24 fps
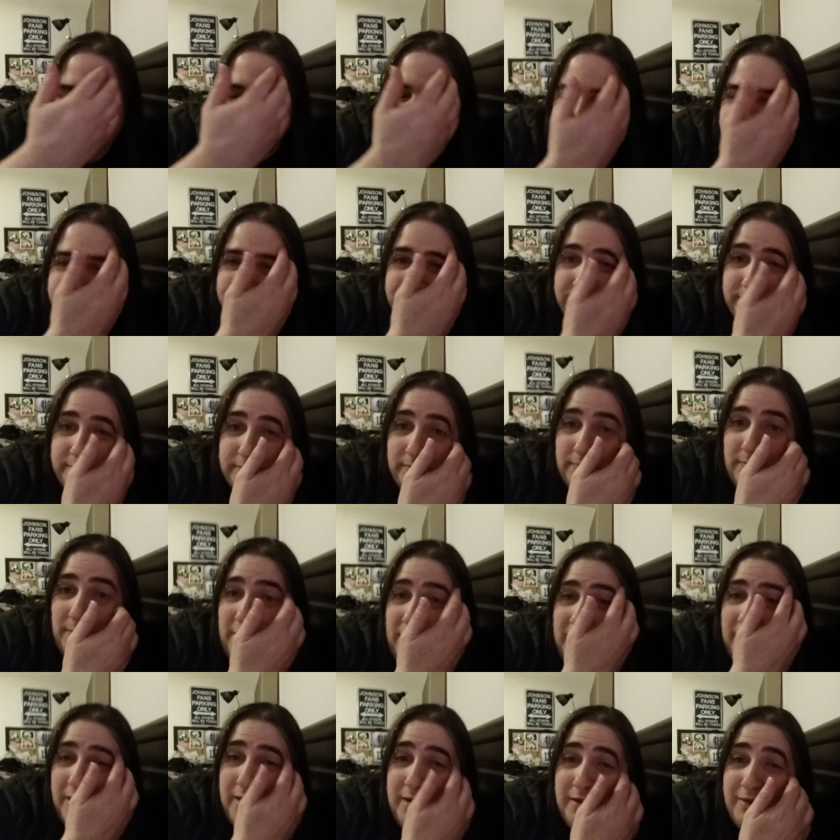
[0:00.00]
I
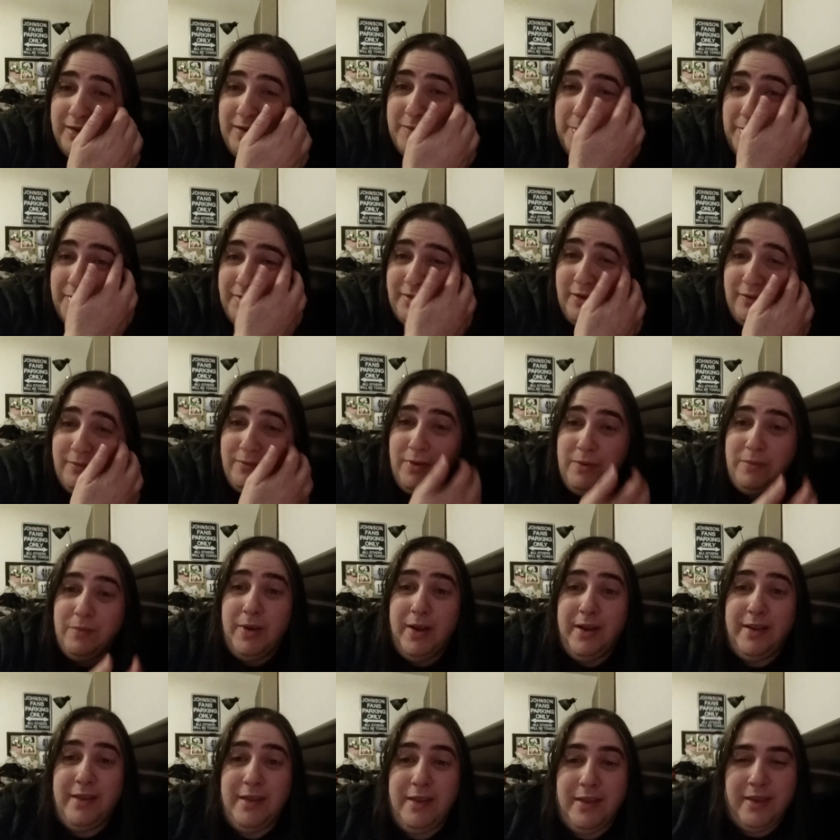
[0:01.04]
can see myself one
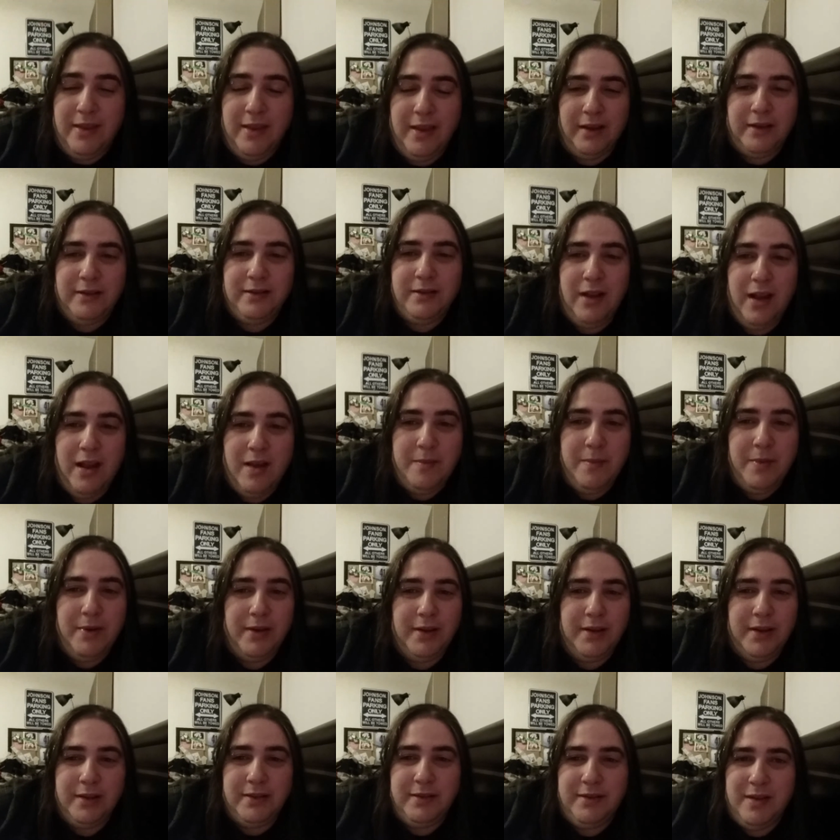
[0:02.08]
way, and then the next time
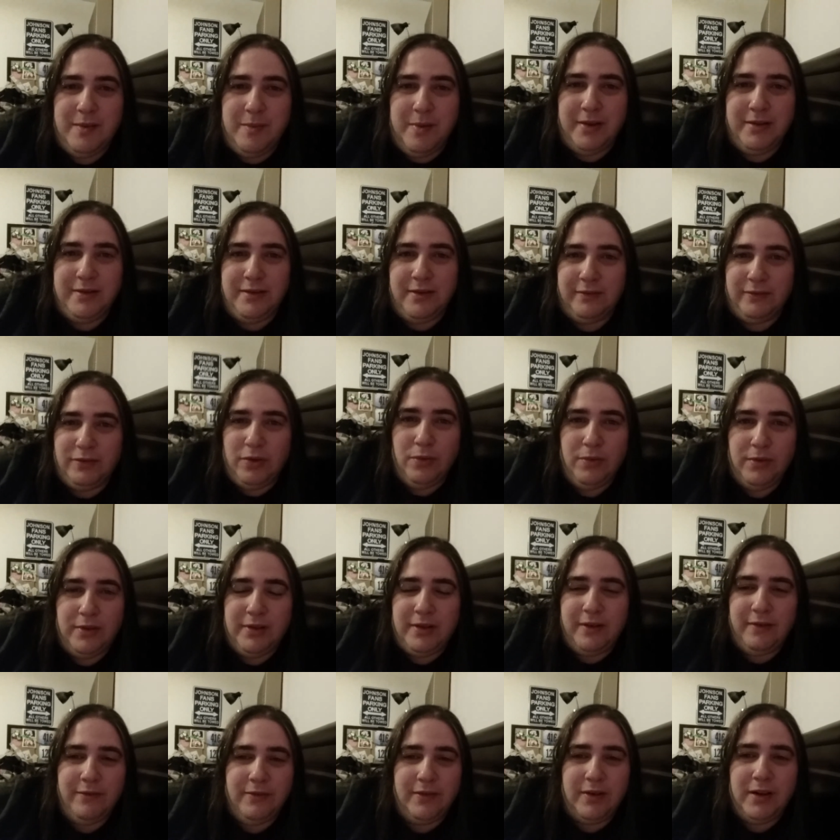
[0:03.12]
I could see myself totally
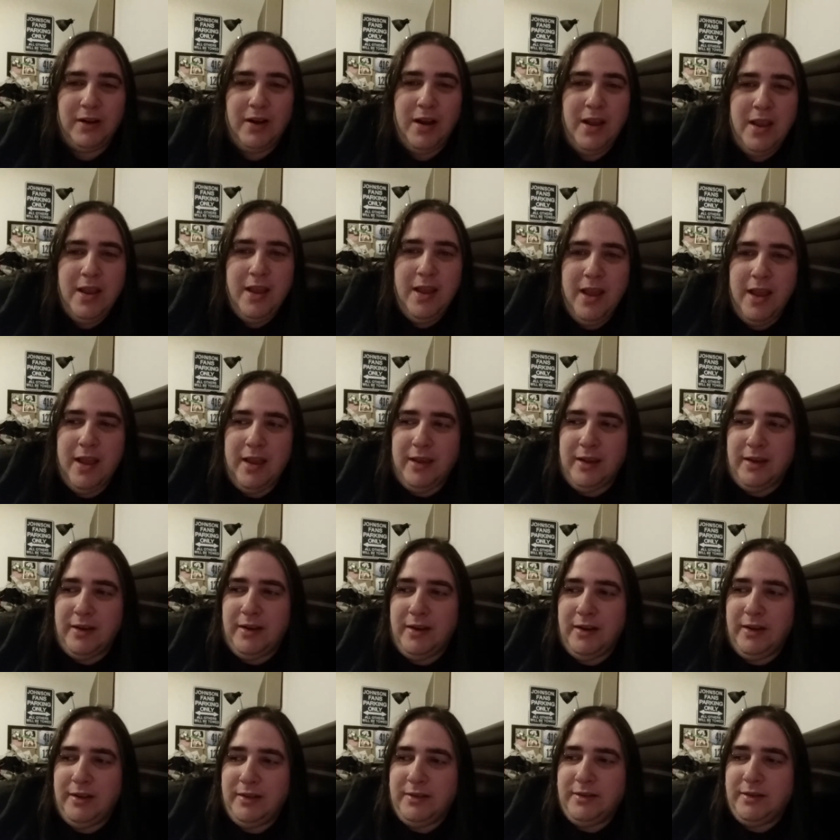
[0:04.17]
different,
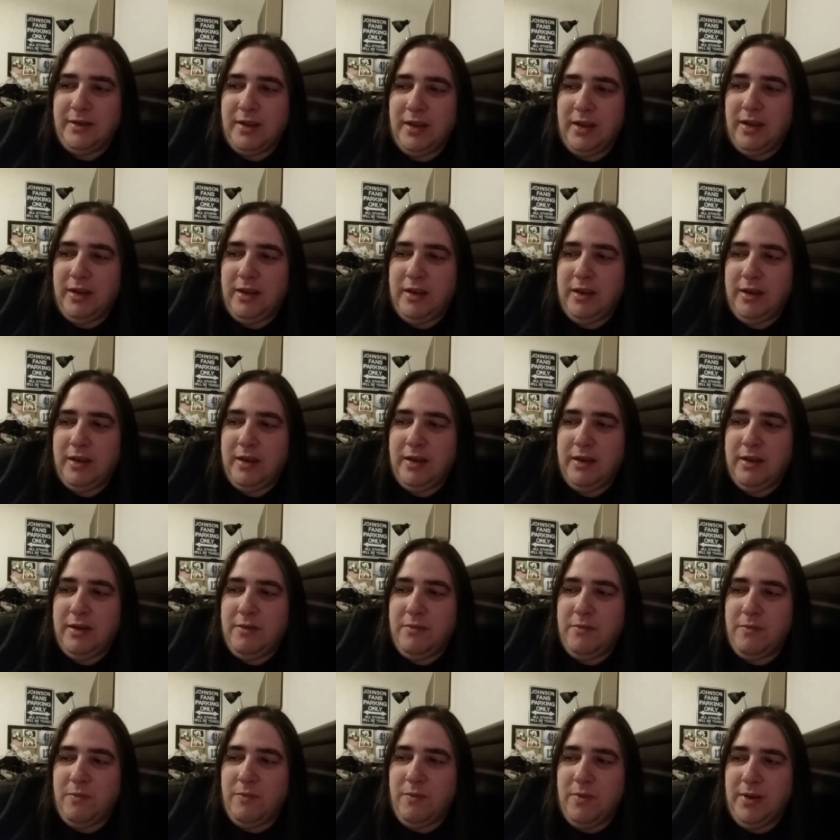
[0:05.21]
and it's like,
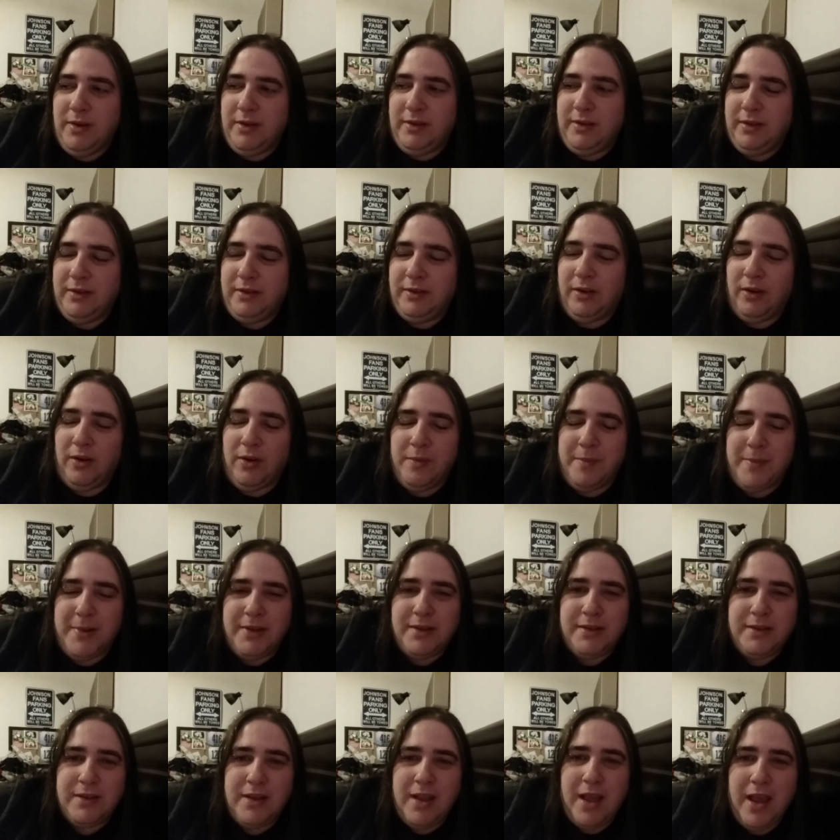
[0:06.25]
what
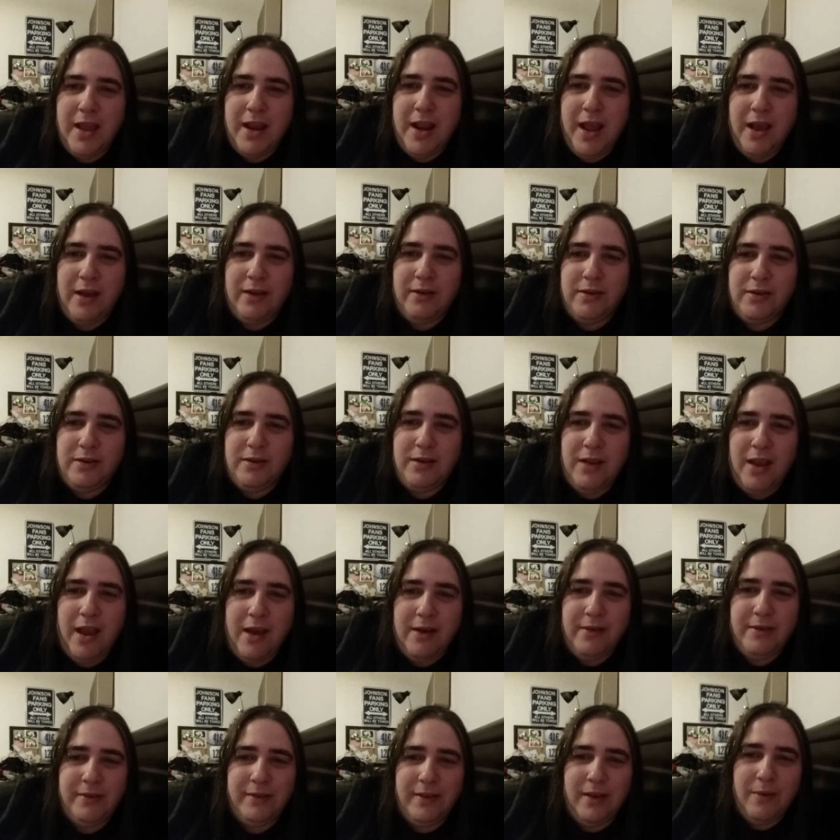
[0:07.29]
determines that? How did
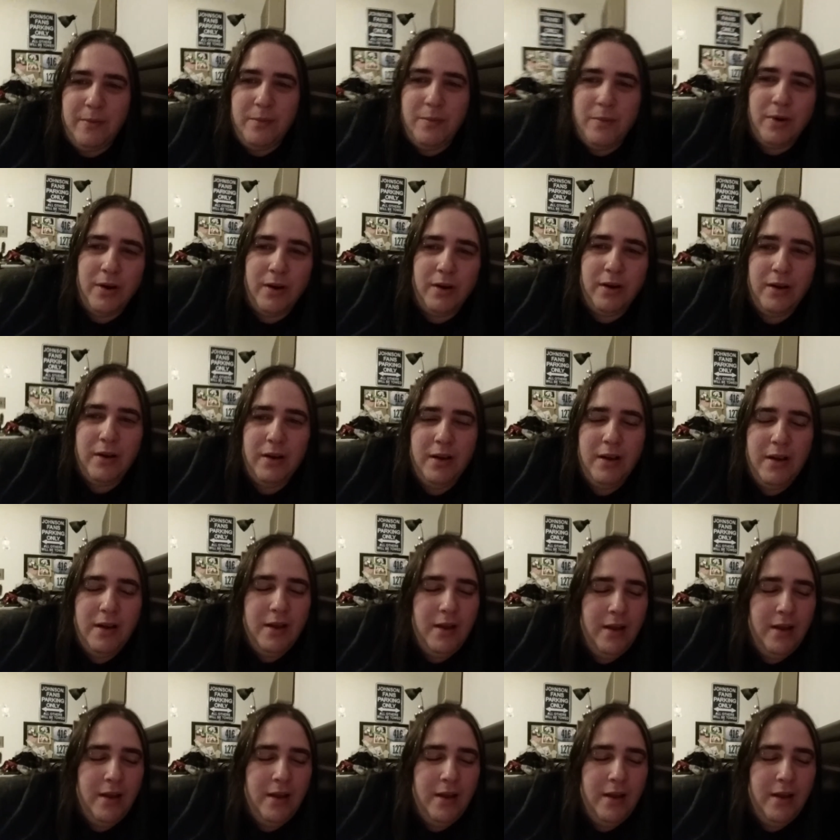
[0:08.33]
how does that work?